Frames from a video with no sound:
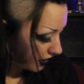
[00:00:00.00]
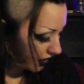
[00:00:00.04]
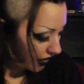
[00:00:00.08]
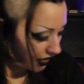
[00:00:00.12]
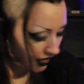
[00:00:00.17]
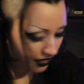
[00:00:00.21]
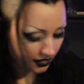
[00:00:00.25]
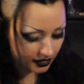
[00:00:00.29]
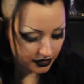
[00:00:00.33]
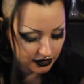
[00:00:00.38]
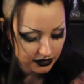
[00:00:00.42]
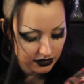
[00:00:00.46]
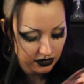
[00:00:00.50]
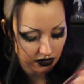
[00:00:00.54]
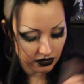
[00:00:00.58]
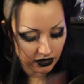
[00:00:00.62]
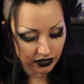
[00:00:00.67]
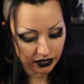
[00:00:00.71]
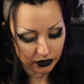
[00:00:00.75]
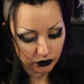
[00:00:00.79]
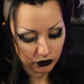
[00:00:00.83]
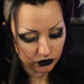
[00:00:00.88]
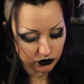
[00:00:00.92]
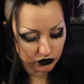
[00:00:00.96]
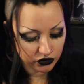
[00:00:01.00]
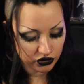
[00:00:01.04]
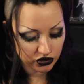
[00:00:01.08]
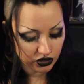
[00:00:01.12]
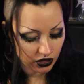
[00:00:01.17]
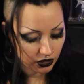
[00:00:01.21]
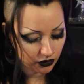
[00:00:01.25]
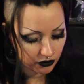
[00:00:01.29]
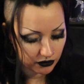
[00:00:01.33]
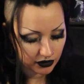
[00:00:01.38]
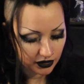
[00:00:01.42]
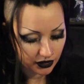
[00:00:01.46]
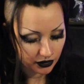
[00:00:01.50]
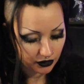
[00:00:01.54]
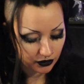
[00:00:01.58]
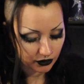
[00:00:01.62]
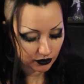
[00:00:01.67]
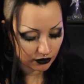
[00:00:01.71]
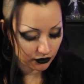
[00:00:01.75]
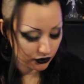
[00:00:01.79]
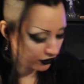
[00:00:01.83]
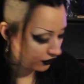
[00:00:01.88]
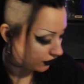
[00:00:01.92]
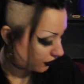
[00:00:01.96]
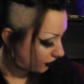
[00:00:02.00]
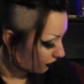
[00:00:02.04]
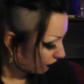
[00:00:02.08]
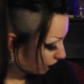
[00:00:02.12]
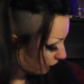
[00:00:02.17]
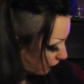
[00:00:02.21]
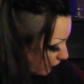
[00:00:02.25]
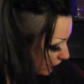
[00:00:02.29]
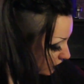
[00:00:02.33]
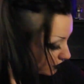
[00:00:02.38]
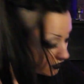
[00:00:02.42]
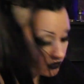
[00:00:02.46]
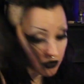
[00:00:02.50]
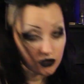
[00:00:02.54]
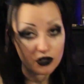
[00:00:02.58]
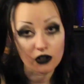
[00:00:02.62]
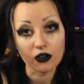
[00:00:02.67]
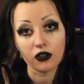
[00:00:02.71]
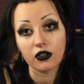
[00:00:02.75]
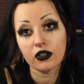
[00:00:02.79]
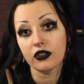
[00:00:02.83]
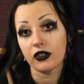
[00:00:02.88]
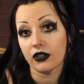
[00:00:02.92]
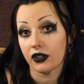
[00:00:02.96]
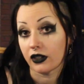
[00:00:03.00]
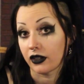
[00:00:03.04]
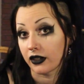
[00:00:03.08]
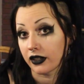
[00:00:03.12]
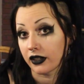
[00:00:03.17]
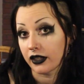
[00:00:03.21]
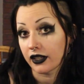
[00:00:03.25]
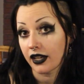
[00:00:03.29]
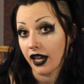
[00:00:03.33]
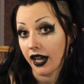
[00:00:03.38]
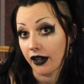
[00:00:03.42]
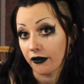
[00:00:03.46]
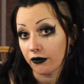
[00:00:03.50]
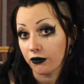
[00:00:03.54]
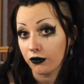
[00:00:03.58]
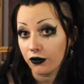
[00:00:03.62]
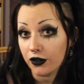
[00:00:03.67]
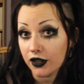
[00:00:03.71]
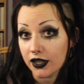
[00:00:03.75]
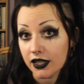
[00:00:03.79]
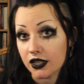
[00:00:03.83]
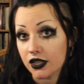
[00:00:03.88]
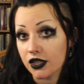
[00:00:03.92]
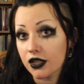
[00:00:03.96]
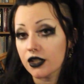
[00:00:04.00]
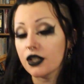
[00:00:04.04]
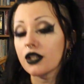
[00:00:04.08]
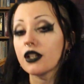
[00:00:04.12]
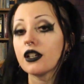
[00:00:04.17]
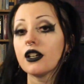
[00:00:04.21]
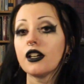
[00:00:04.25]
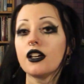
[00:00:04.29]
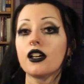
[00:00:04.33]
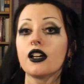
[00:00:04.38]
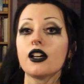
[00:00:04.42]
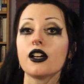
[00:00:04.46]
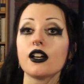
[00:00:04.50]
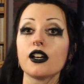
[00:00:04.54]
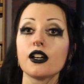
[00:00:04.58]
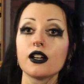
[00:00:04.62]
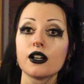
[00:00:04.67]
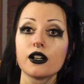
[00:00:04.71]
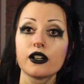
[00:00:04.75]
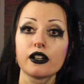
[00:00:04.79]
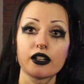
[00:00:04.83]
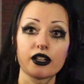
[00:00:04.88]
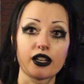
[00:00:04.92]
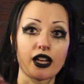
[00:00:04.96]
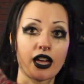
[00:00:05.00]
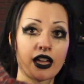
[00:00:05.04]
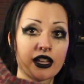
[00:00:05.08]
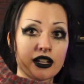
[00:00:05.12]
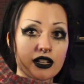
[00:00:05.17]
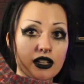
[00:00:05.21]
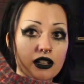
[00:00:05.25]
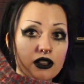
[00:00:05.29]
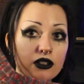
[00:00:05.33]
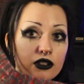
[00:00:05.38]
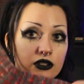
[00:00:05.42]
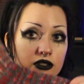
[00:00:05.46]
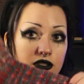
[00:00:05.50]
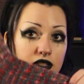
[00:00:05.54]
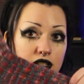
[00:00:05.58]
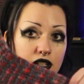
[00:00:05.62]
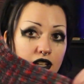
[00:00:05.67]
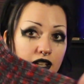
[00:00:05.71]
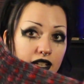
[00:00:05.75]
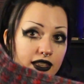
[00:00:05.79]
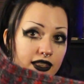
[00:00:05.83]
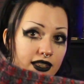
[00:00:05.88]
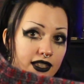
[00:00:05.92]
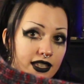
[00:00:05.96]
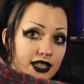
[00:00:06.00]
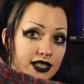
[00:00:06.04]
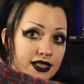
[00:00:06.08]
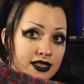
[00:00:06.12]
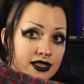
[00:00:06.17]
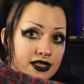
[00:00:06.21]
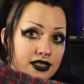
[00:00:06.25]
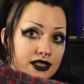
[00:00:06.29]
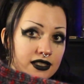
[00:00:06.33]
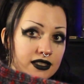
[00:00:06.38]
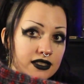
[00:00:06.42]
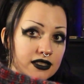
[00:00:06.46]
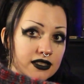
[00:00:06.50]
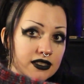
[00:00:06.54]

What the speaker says: And I will show you the first sock that I have finished. And it looks like this.